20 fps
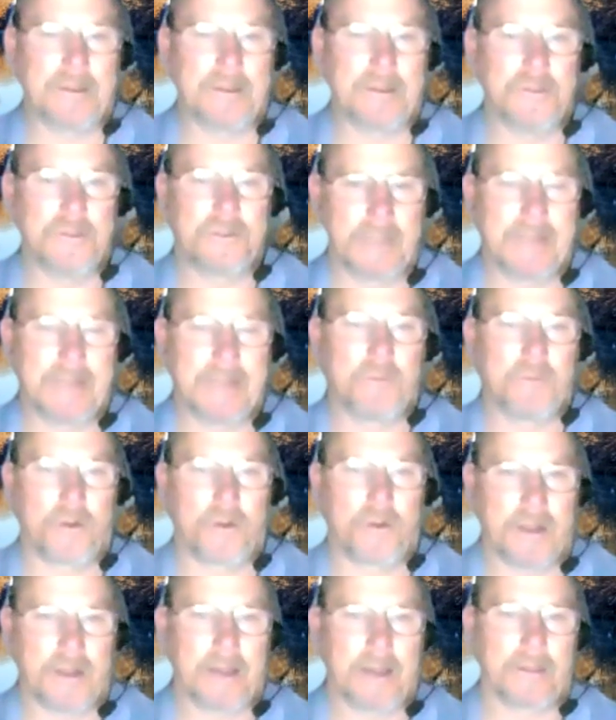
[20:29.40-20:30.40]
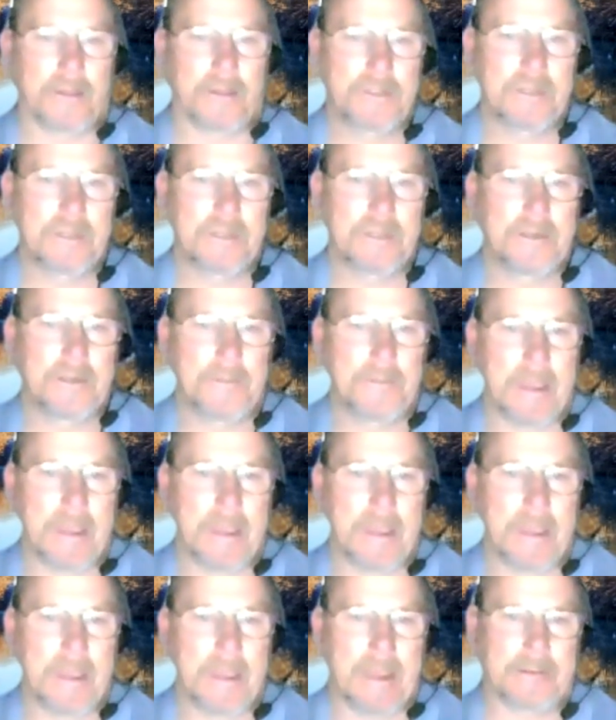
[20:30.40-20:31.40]
allow you to gain more knowledge.
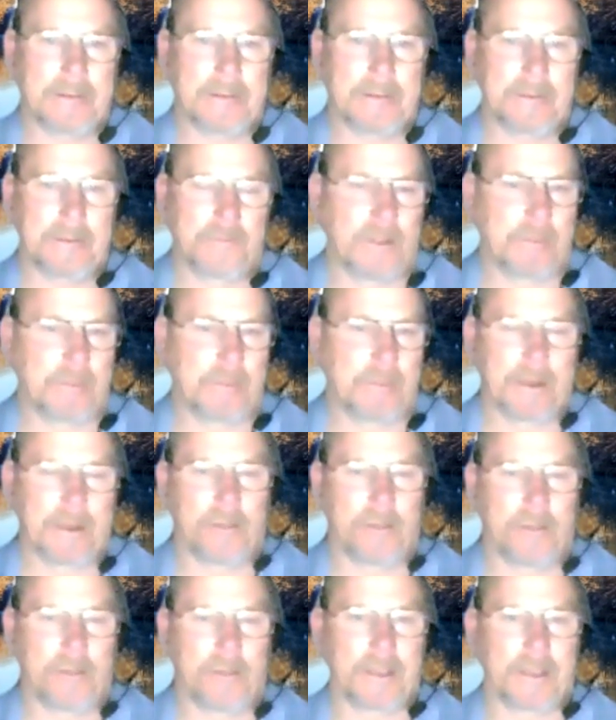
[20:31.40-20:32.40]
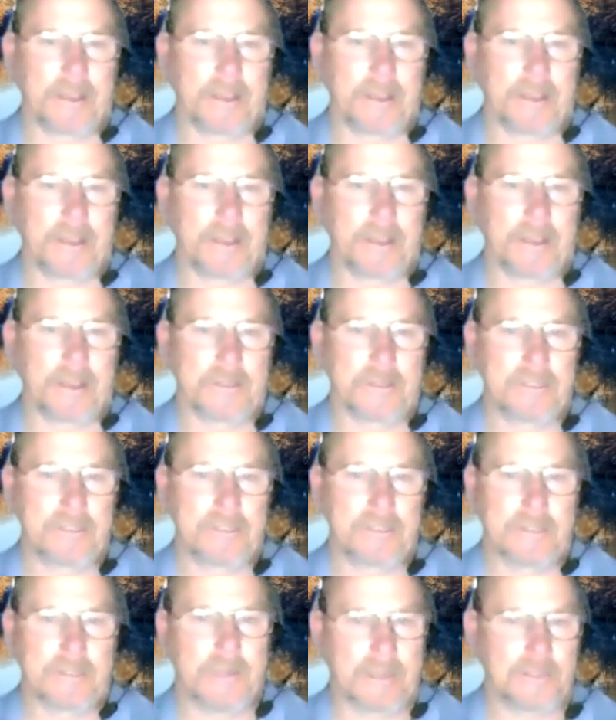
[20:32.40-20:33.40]
And the fundamental thing is
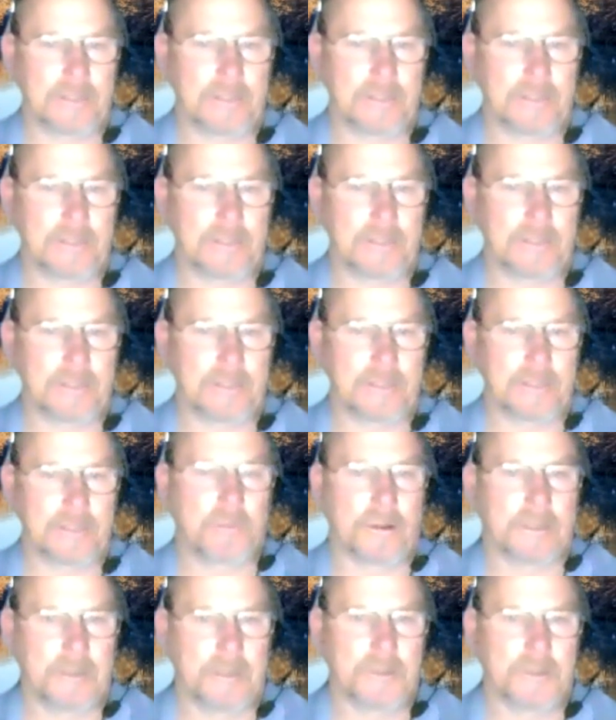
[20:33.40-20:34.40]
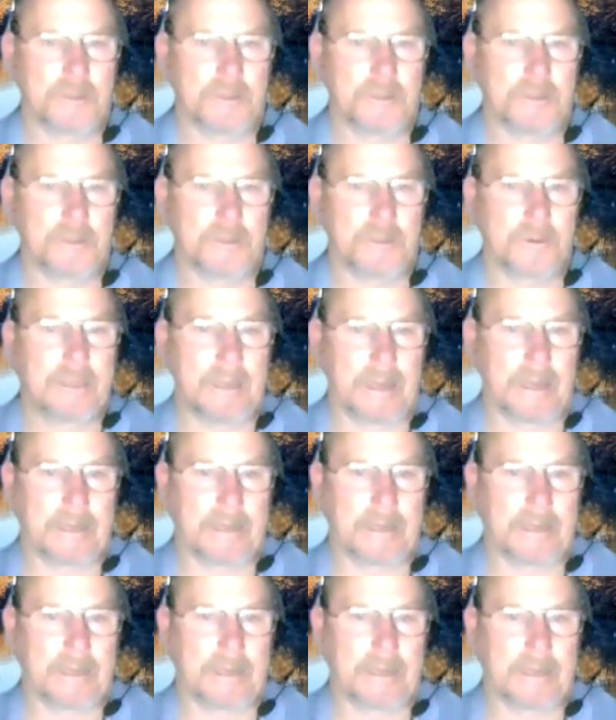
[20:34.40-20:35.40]
you got to get smart as an individual,
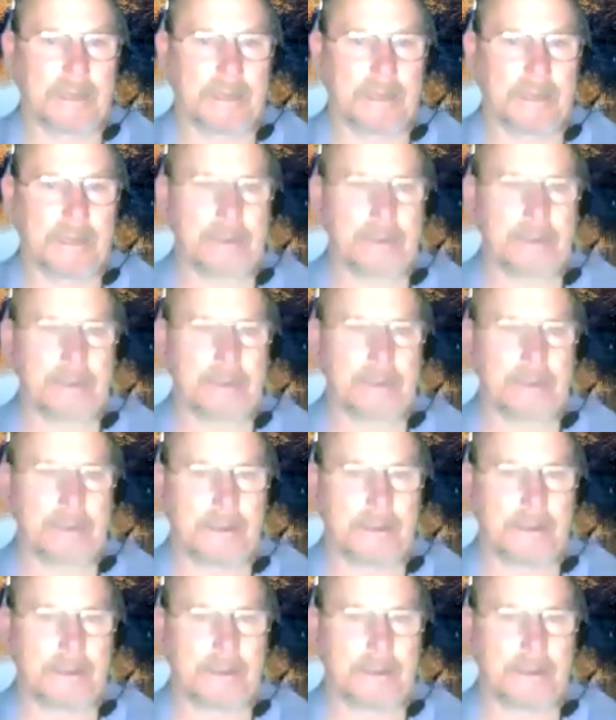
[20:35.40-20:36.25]
and